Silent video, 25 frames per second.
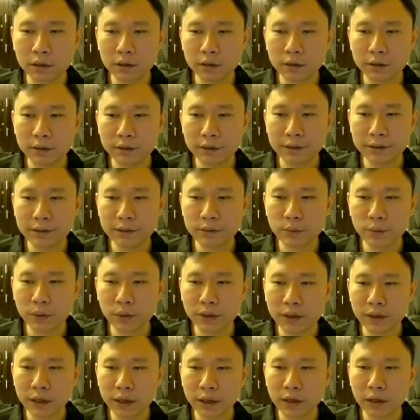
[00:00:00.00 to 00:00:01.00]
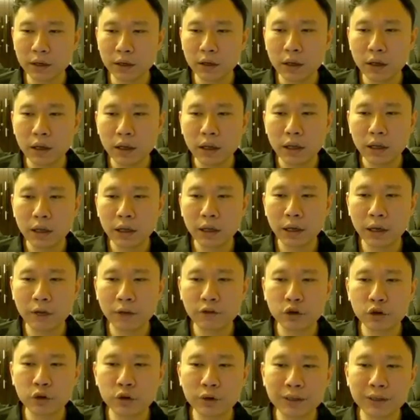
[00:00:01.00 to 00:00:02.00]
This one, yeah. If
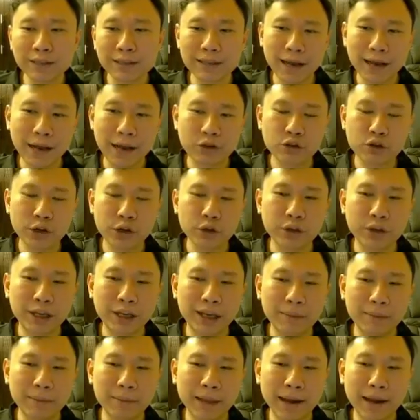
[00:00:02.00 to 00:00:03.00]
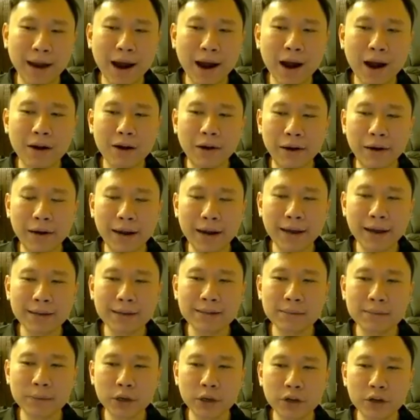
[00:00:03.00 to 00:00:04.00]
you notice, like I try to keep like R and
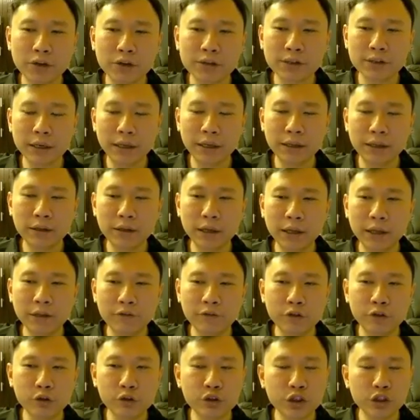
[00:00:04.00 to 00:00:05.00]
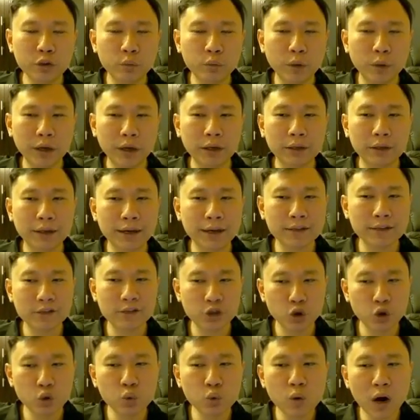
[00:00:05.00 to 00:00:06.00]
S, because in the future when there's
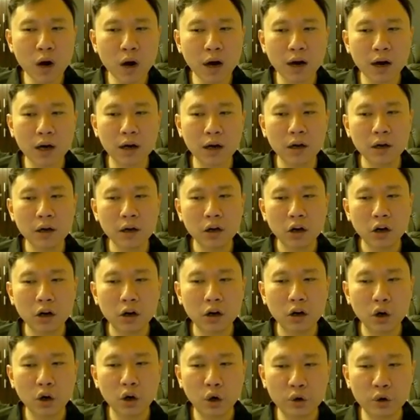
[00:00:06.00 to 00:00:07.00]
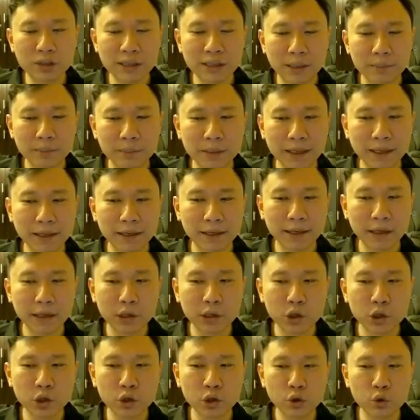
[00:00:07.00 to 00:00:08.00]
UR or something like that,
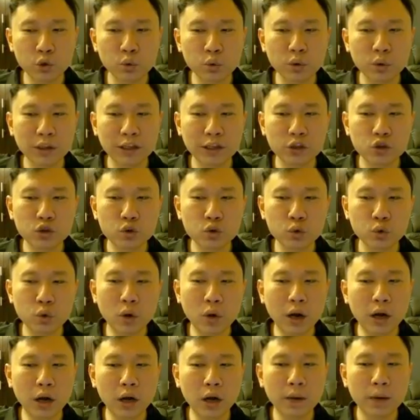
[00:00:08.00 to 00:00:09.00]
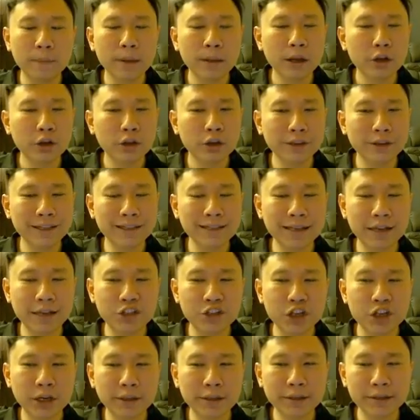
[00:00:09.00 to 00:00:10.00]
you will need to
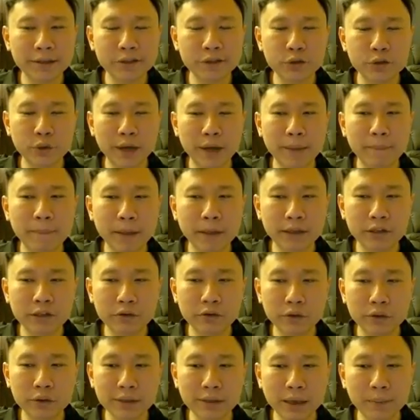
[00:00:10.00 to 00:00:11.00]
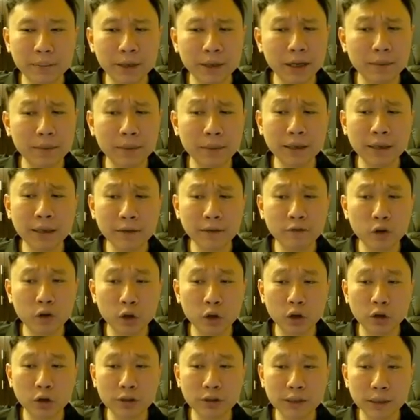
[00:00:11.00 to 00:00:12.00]
disenchant this to get materials. I've been keeping them for a
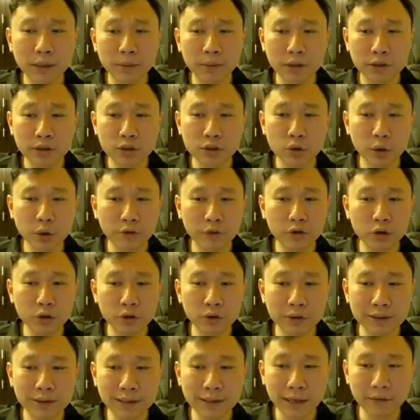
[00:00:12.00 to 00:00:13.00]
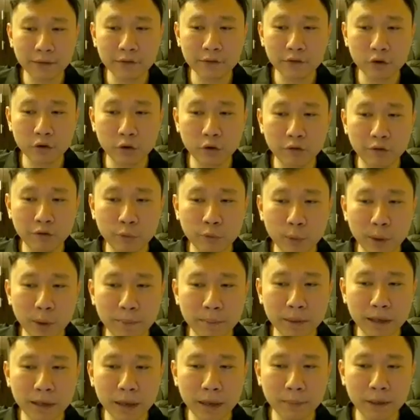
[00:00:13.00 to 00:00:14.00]
long time. So if you notice, like even for
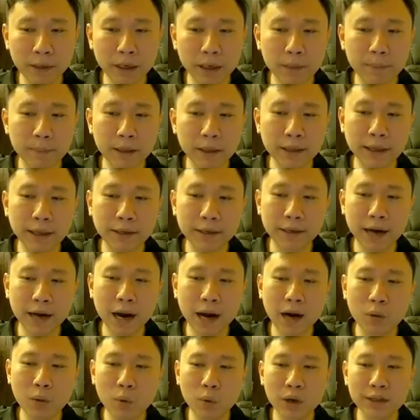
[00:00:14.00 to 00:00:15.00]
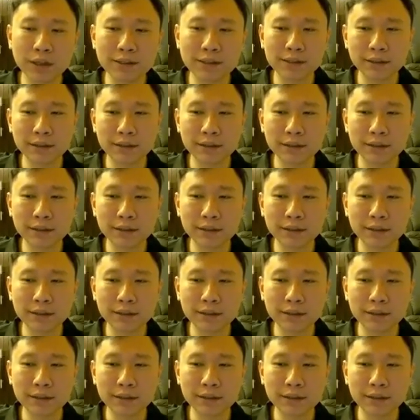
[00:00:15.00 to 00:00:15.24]
weapon, I've been keeping like the R ones,